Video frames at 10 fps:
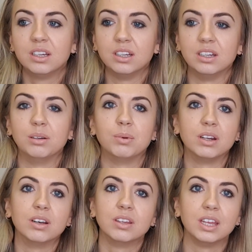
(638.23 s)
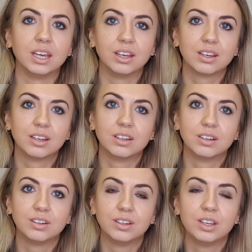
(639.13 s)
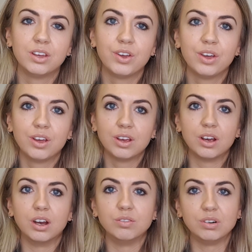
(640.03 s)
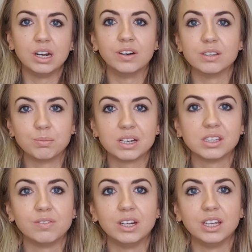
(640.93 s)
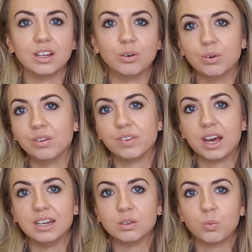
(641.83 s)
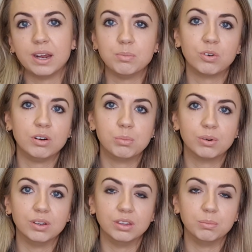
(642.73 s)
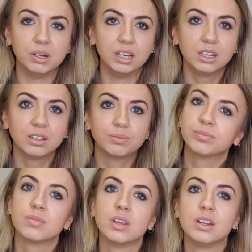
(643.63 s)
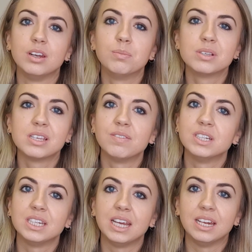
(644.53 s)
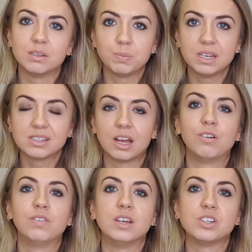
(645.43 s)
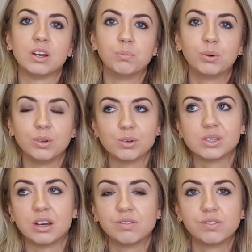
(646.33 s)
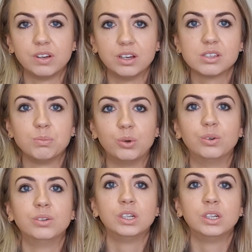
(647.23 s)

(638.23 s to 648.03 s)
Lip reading: And I think I've realised massively that all of that is way more important than money. Number 17 is be selfish and put yourself first more.